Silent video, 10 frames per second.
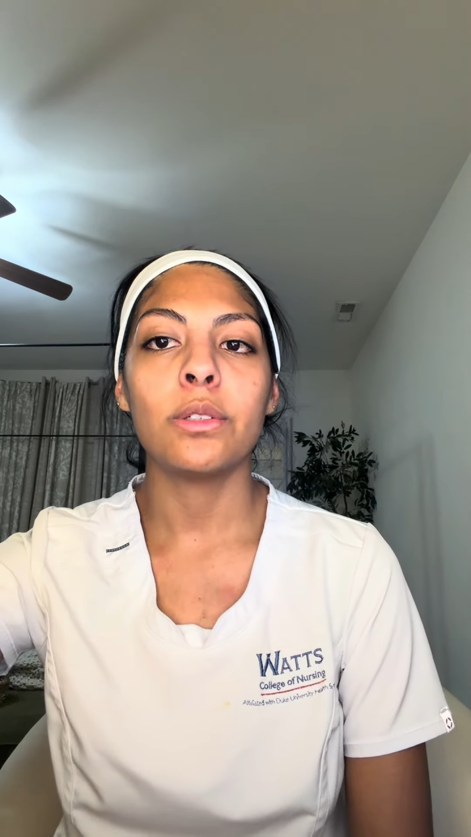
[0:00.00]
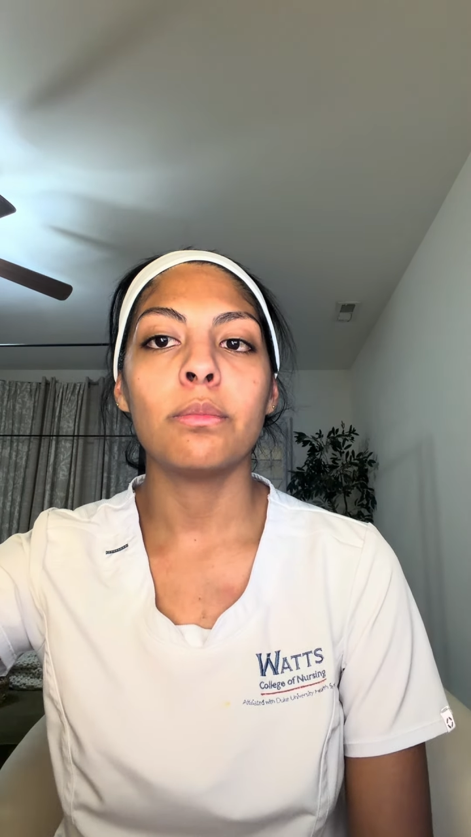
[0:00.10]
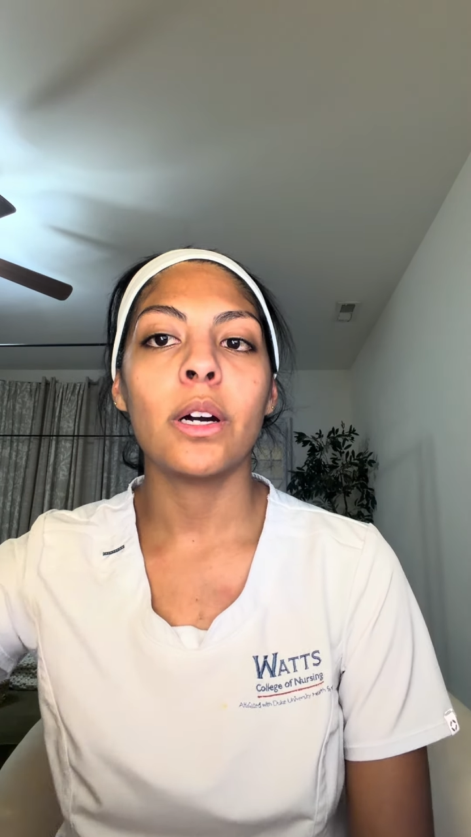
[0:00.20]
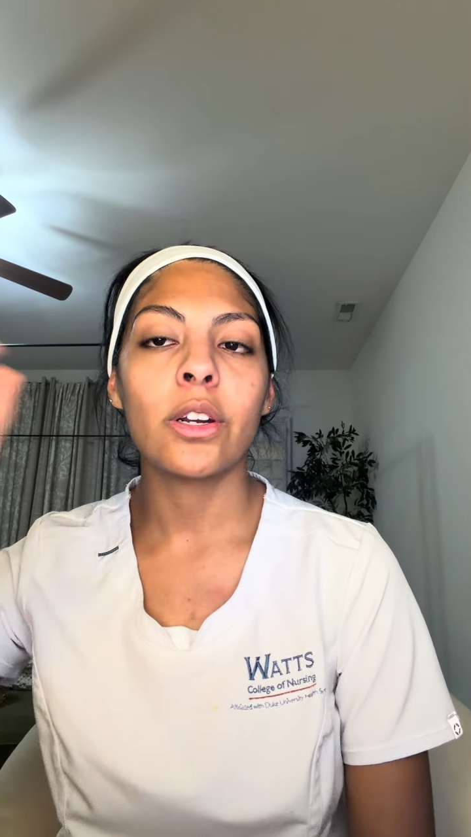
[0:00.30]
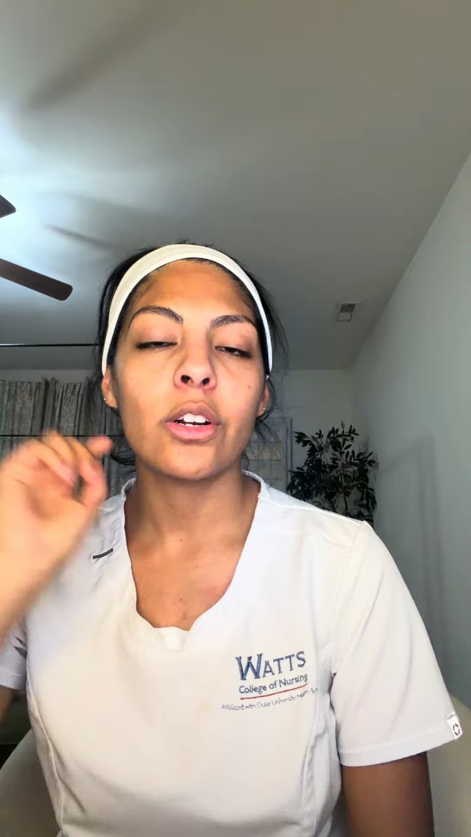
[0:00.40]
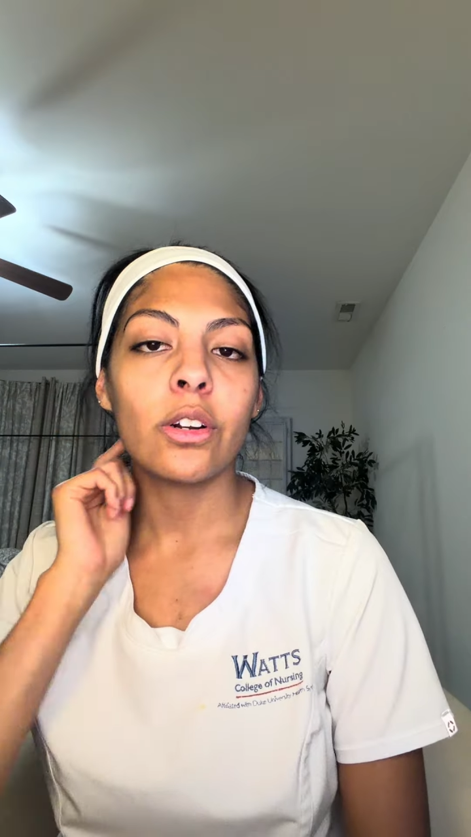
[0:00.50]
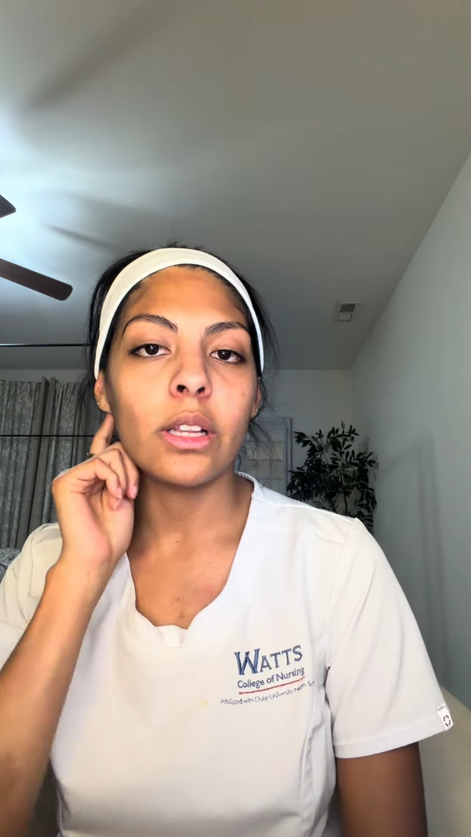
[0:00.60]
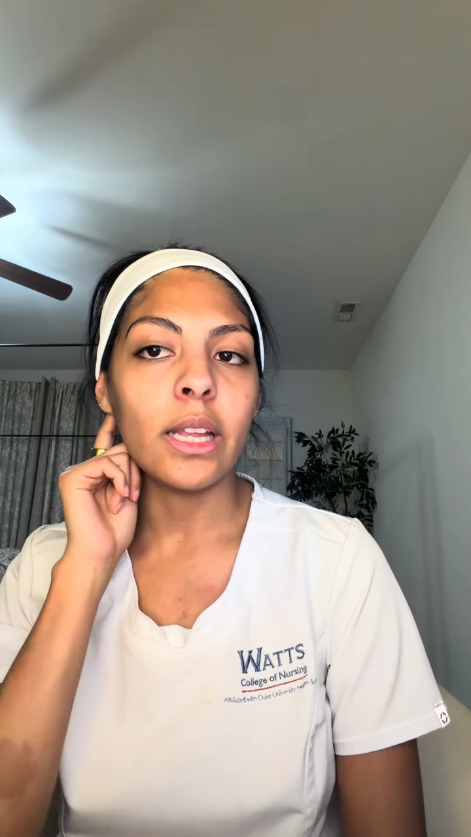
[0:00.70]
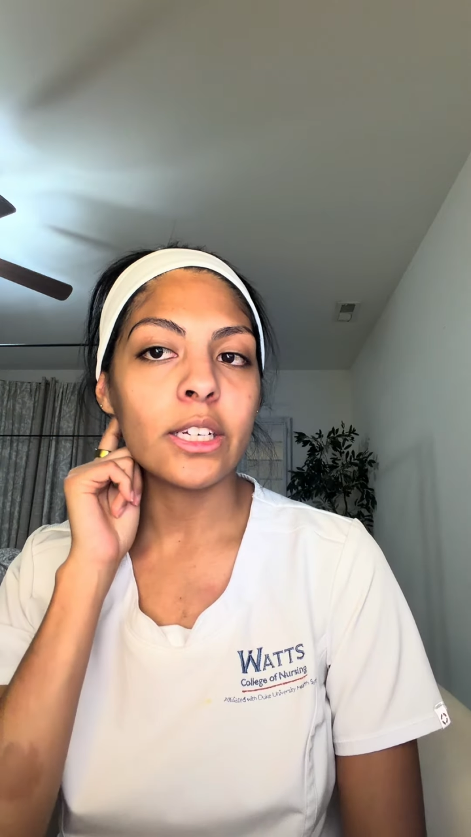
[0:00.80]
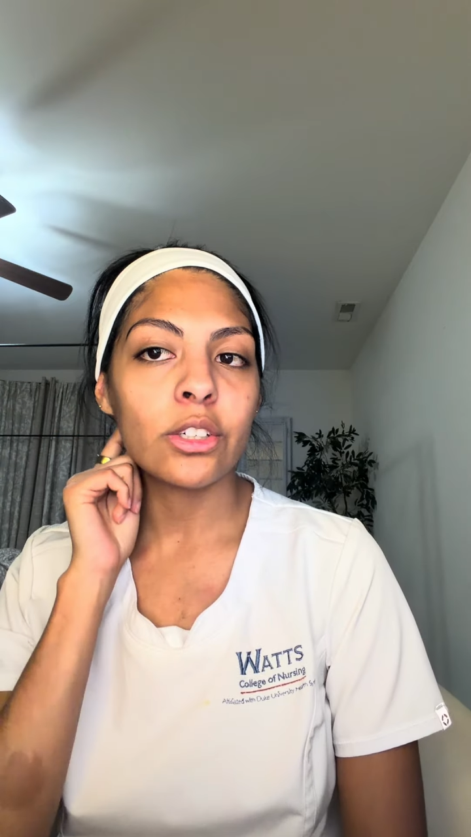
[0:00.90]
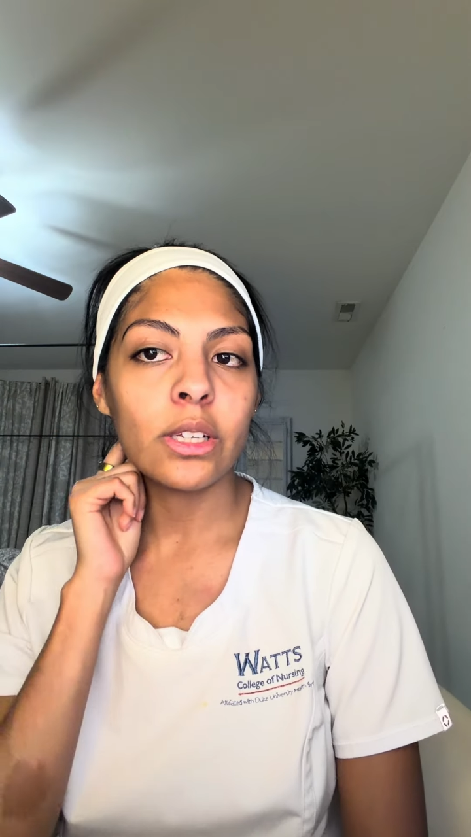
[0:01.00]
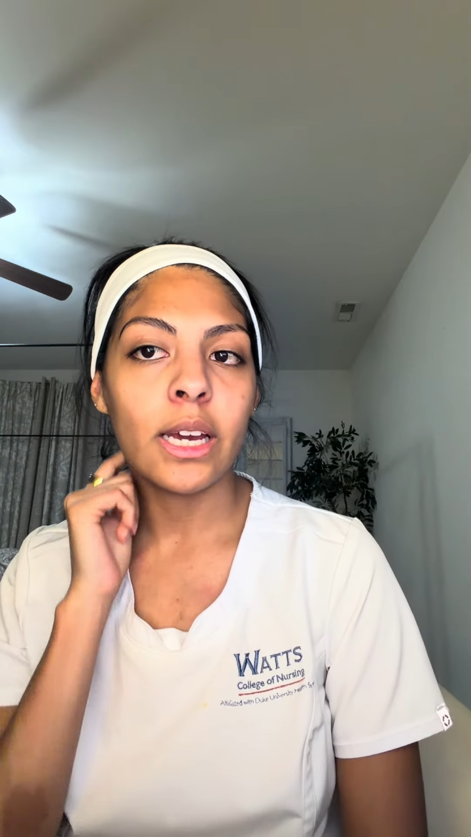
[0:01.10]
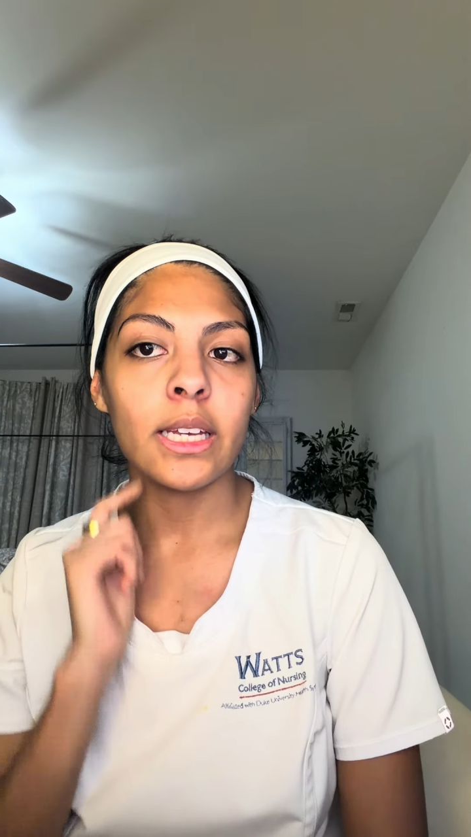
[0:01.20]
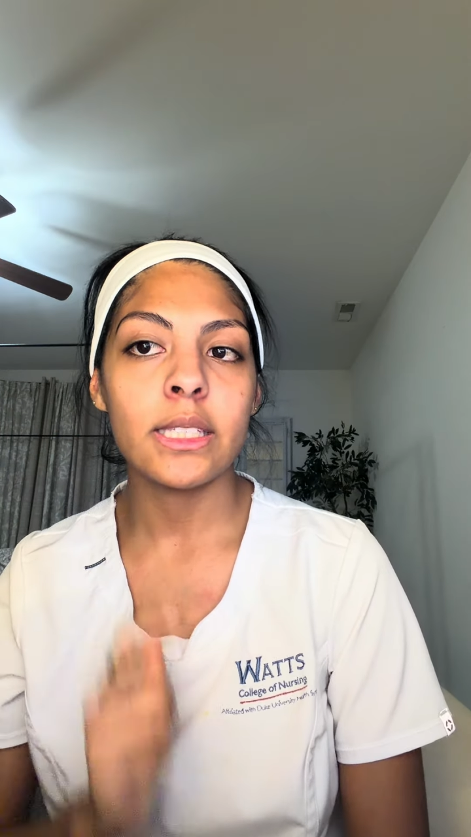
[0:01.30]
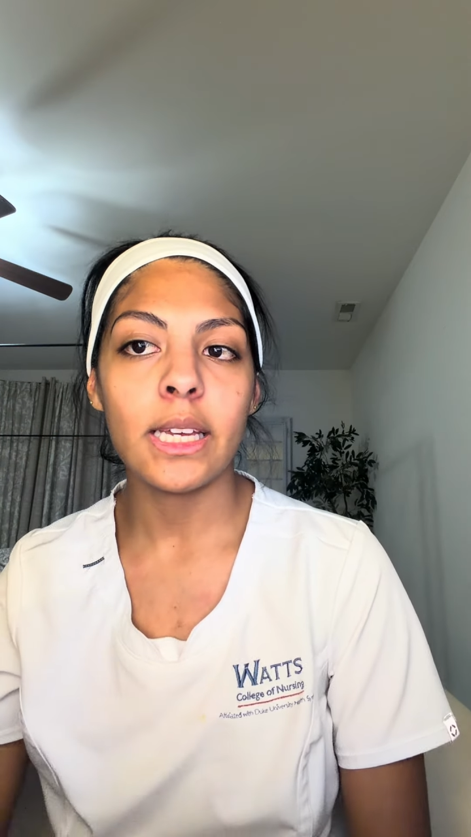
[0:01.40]
to monitor
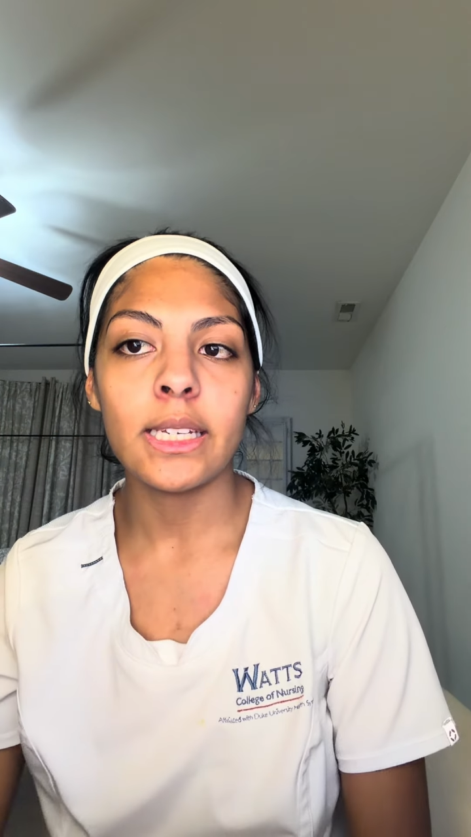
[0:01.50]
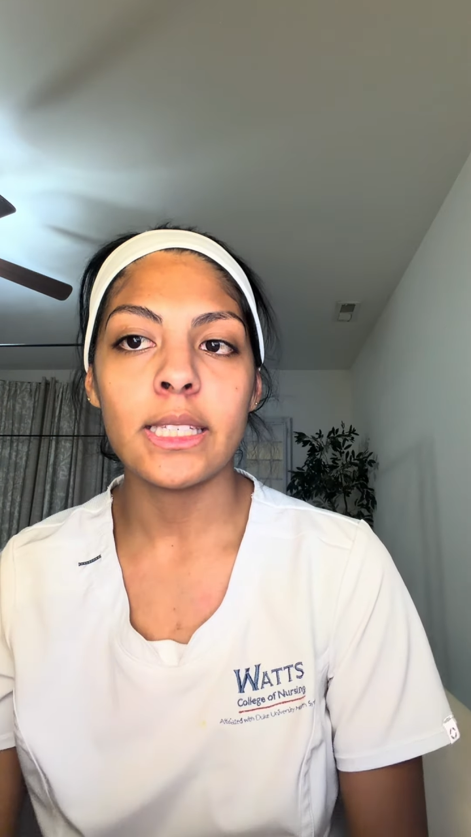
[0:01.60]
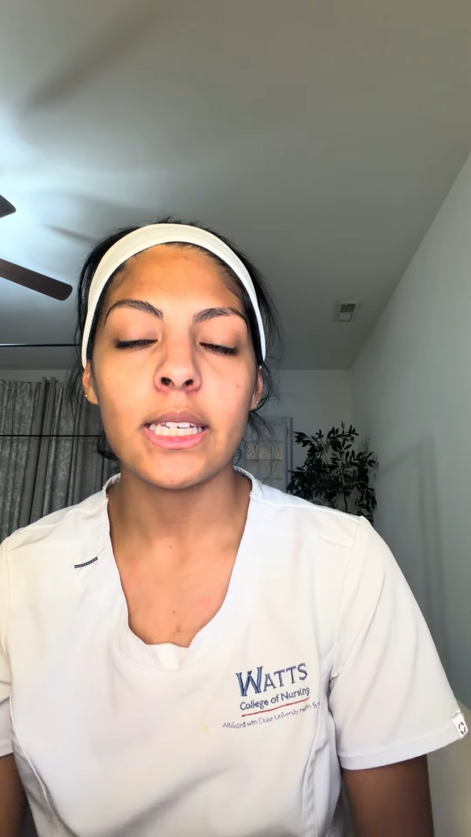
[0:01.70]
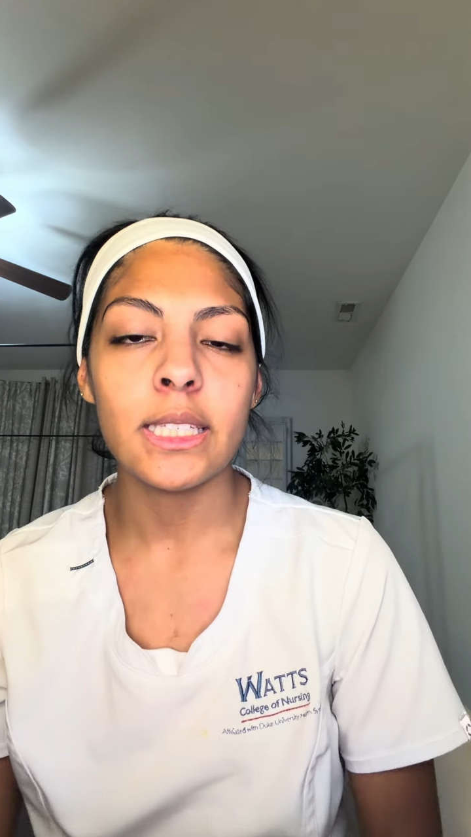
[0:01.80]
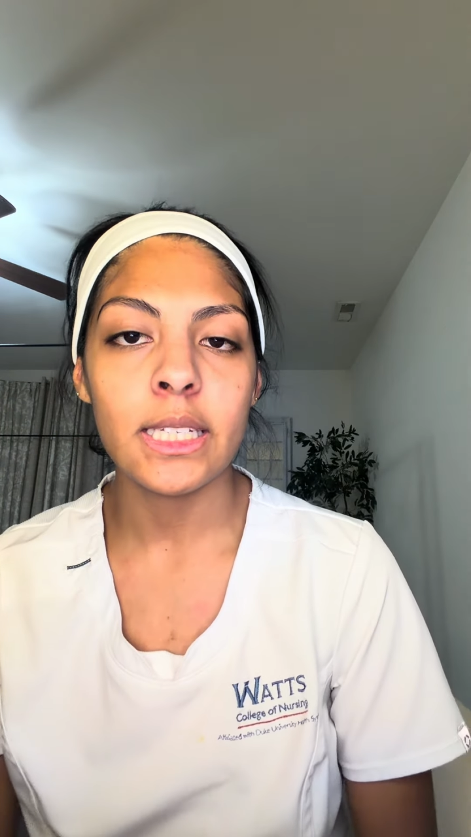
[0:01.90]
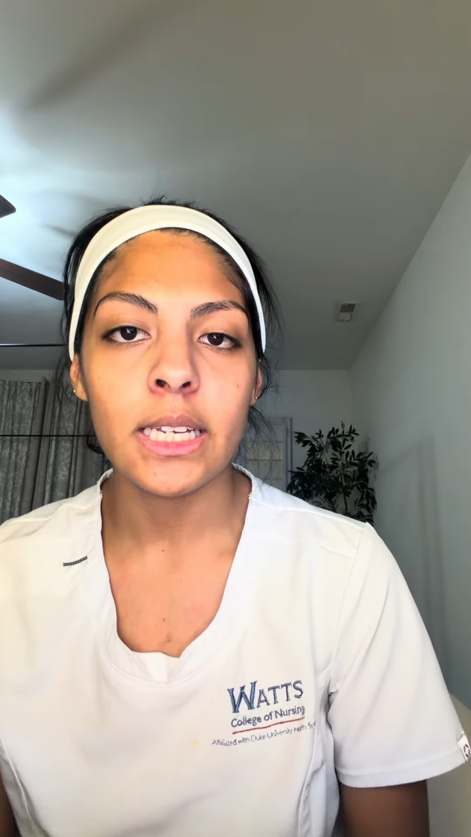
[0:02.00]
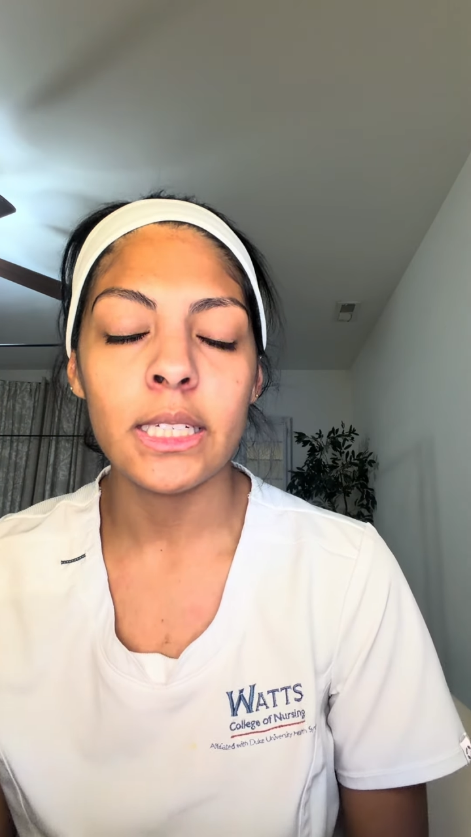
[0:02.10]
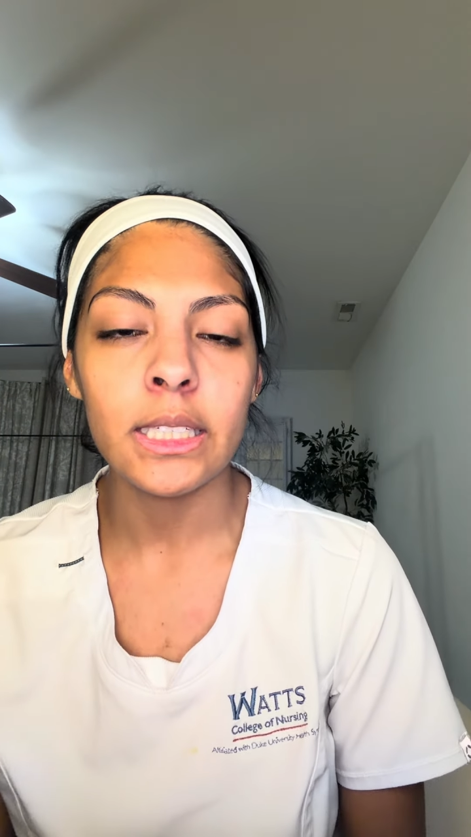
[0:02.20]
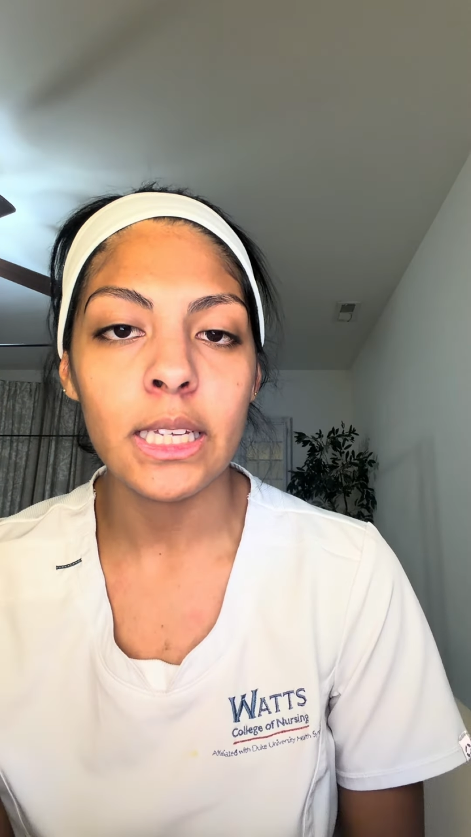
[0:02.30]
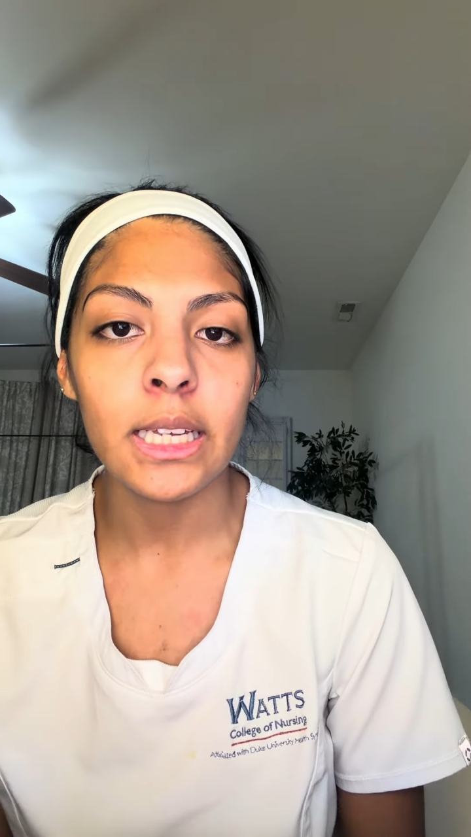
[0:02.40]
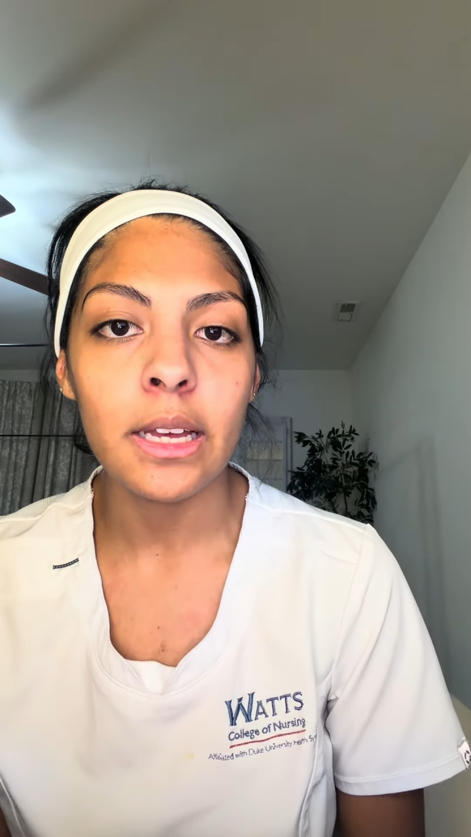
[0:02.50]
electrolytes and assisting